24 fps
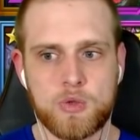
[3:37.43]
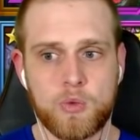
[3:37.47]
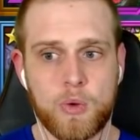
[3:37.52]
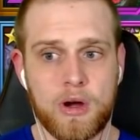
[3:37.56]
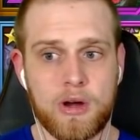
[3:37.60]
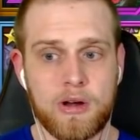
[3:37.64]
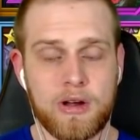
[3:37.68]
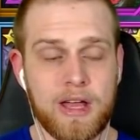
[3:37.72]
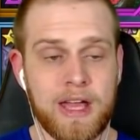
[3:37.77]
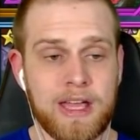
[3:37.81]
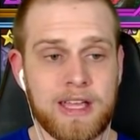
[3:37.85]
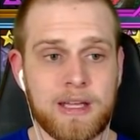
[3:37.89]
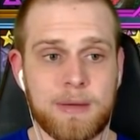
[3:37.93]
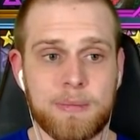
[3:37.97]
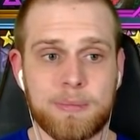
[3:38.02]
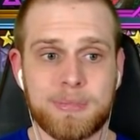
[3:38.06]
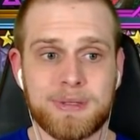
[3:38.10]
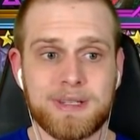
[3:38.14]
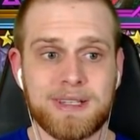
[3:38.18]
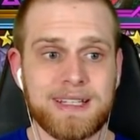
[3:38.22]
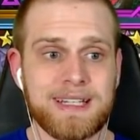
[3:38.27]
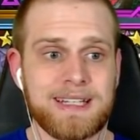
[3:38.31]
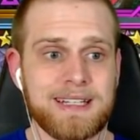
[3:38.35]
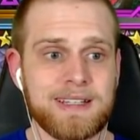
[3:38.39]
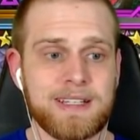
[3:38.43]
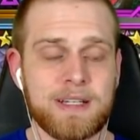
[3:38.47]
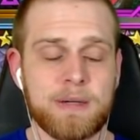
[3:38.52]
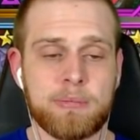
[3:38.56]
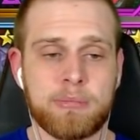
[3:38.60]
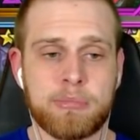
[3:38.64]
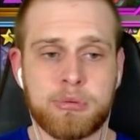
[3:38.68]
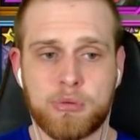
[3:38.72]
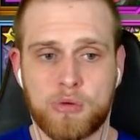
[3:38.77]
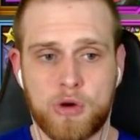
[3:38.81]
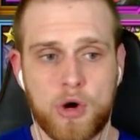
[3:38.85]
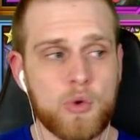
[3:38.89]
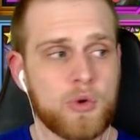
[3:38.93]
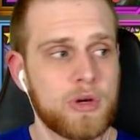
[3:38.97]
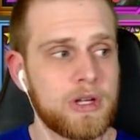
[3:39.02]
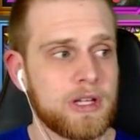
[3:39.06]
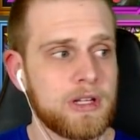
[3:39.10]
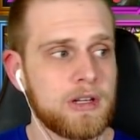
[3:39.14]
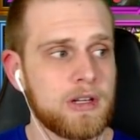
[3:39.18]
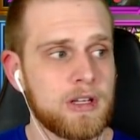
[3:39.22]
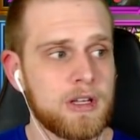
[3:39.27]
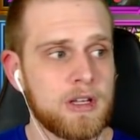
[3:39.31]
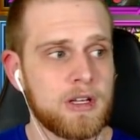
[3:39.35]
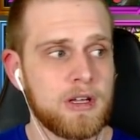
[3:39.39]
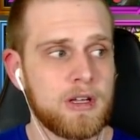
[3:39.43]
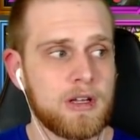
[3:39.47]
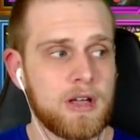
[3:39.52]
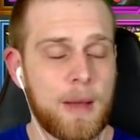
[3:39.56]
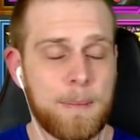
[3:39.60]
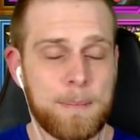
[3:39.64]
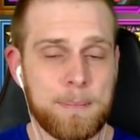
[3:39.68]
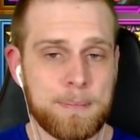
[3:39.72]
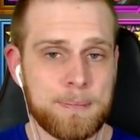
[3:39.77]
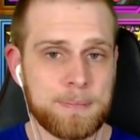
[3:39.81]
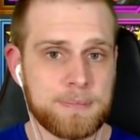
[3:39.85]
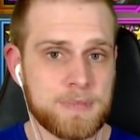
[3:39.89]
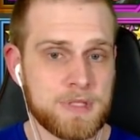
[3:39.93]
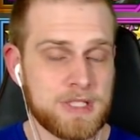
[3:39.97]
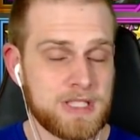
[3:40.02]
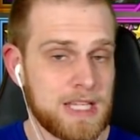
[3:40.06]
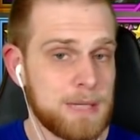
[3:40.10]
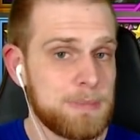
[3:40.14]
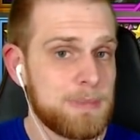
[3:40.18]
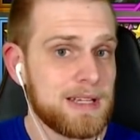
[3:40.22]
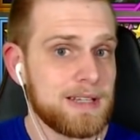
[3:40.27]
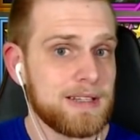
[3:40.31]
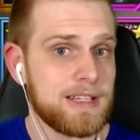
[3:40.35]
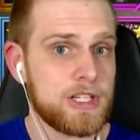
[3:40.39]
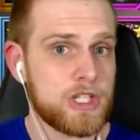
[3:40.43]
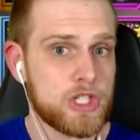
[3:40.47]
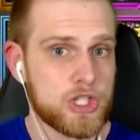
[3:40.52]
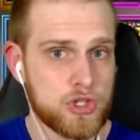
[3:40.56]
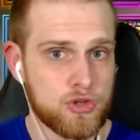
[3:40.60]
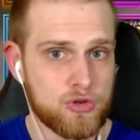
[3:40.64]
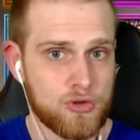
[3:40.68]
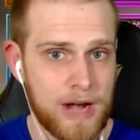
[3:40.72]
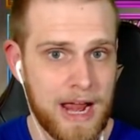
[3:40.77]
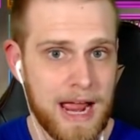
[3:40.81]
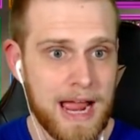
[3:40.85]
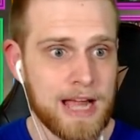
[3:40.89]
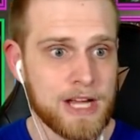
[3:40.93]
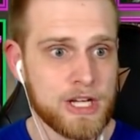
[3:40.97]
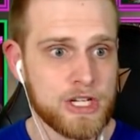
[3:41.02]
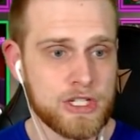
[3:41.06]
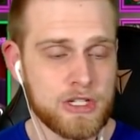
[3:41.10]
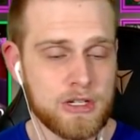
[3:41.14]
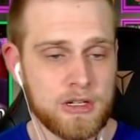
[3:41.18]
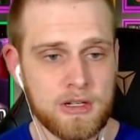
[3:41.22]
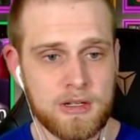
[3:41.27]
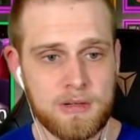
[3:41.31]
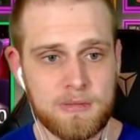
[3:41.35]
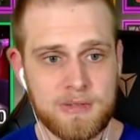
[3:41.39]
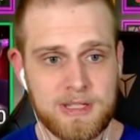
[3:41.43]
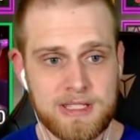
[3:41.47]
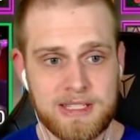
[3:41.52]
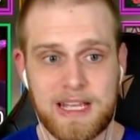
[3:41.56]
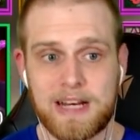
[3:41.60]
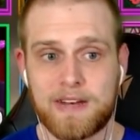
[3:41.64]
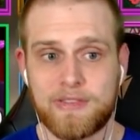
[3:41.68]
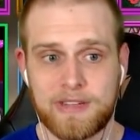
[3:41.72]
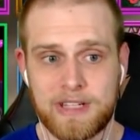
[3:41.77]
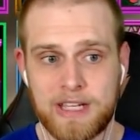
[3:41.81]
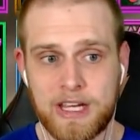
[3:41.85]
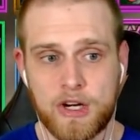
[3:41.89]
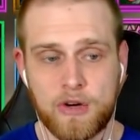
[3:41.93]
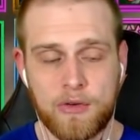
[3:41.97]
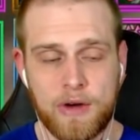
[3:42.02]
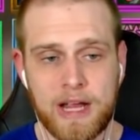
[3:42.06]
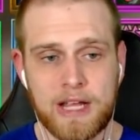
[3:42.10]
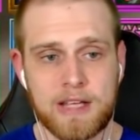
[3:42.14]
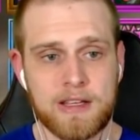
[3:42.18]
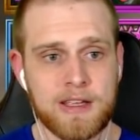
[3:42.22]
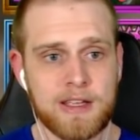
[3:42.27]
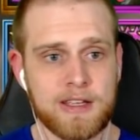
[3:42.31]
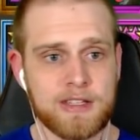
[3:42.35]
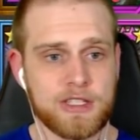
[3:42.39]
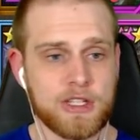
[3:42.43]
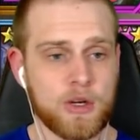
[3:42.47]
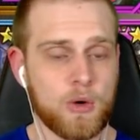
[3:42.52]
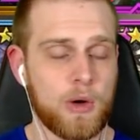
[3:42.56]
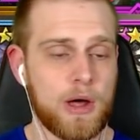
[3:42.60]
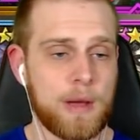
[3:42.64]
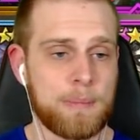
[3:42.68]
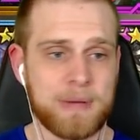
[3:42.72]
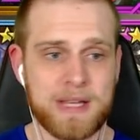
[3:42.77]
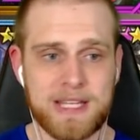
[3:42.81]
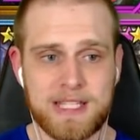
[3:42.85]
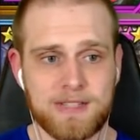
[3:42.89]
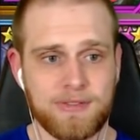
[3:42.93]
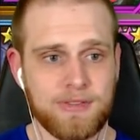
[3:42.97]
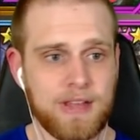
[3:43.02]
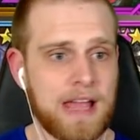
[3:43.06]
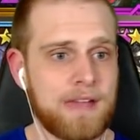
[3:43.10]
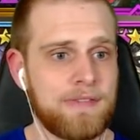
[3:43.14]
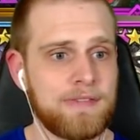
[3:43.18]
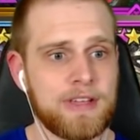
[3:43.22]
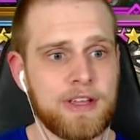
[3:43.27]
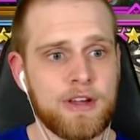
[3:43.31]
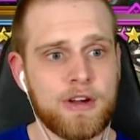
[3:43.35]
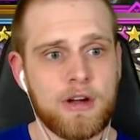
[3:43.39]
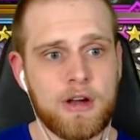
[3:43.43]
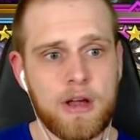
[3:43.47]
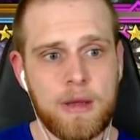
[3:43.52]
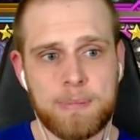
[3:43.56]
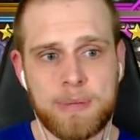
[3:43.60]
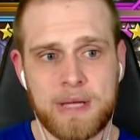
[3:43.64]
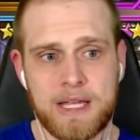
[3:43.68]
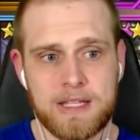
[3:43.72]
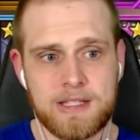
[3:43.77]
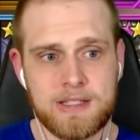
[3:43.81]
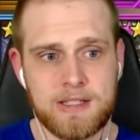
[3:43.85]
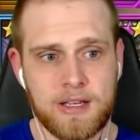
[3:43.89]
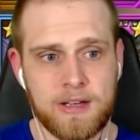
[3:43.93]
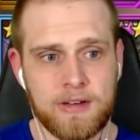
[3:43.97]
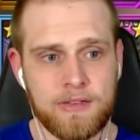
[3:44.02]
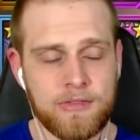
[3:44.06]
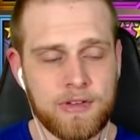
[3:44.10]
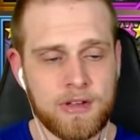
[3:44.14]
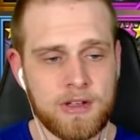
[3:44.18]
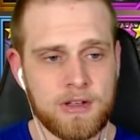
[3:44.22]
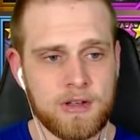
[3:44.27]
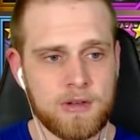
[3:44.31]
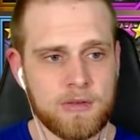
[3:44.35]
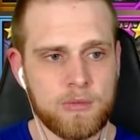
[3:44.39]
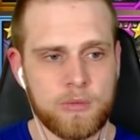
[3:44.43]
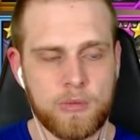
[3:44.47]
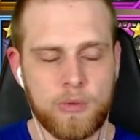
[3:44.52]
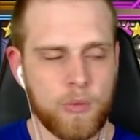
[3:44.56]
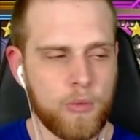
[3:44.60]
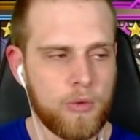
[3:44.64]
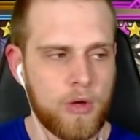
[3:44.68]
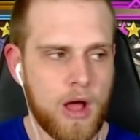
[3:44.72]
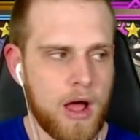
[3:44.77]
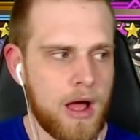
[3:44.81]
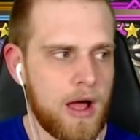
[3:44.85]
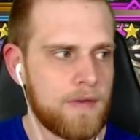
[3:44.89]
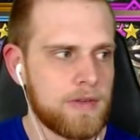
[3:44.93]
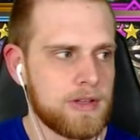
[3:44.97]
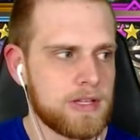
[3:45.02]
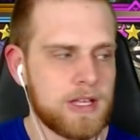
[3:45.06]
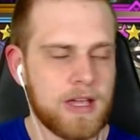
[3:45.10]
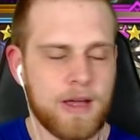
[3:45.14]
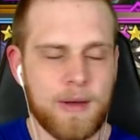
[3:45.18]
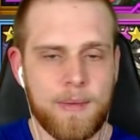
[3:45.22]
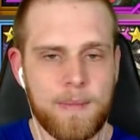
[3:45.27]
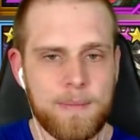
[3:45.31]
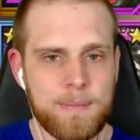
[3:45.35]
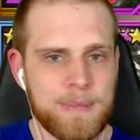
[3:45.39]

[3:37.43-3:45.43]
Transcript: is wearing a completely broken, a seemingly trash set of gear, right? So a piece of life gear, a piece of obviously